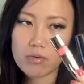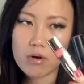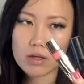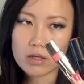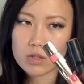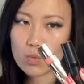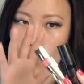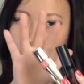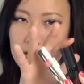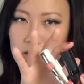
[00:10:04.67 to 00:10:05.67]
products.
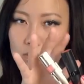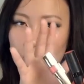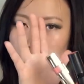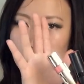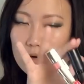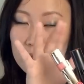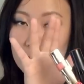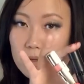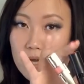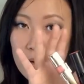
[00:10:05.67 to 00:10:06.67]
One would
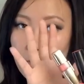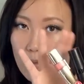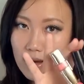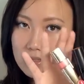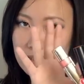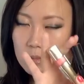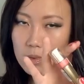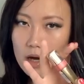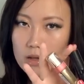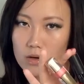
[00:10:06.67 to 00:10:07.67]
normally be a bright
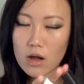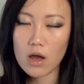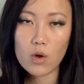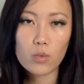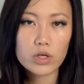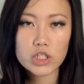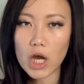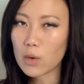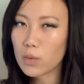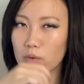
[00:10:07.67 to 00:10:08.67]
lip color, which
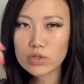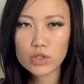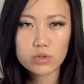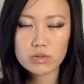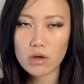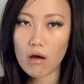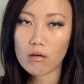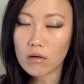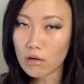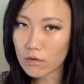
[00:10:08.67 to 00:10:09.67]
I won't use
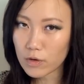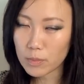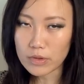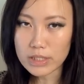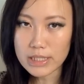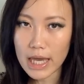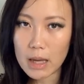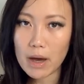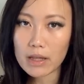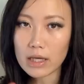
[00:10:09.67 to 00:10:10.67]
all over per
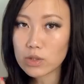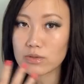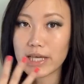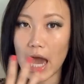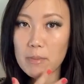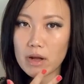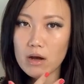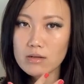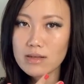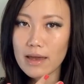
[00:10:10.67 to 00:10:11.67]
se, but I like to dab it
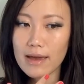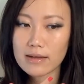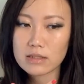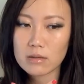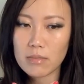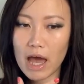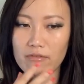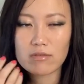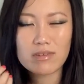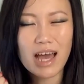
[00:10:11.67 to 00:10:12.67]
on and um,
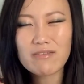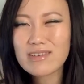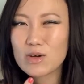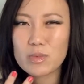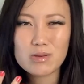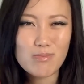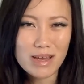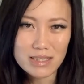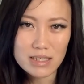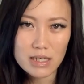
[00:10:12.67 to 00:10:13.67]
have, have a little bit
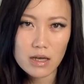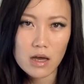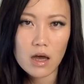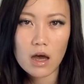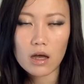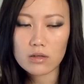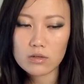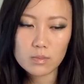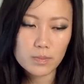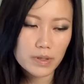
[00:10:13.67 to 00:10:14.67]
messy, a
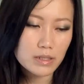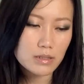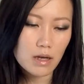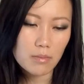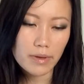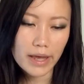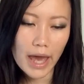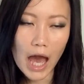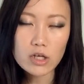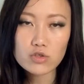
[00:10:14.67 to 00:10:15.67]
little bit um,
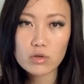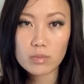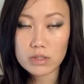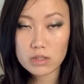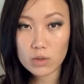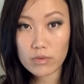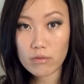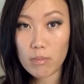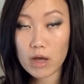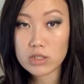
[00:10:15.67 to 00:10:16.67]
casual, but still with
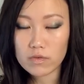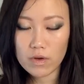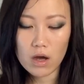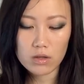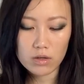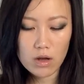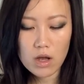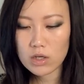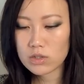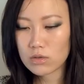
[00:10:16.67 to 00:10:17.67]
a punch of color.
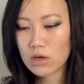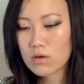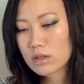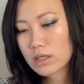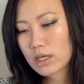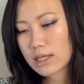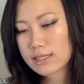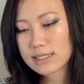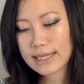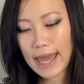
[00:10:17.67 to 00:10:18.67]
So currently it
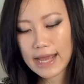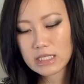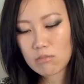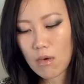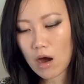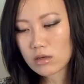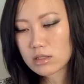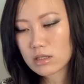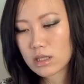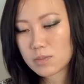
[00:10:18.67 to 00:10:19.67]
is the Kate
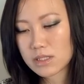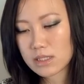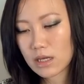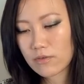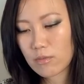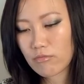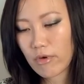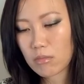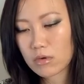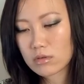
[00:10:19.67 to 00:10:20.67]
Moss lipstick from
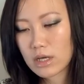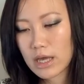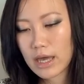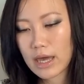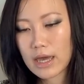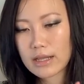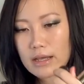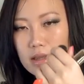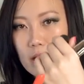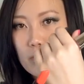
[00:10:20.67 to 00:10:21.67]
Rimmel in
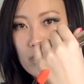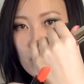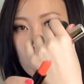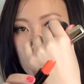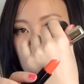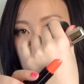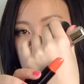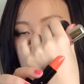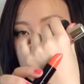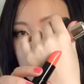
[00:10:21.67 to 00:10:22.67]
number
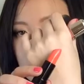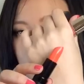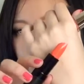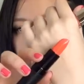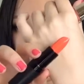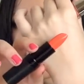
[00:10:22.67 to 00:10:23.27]
13, which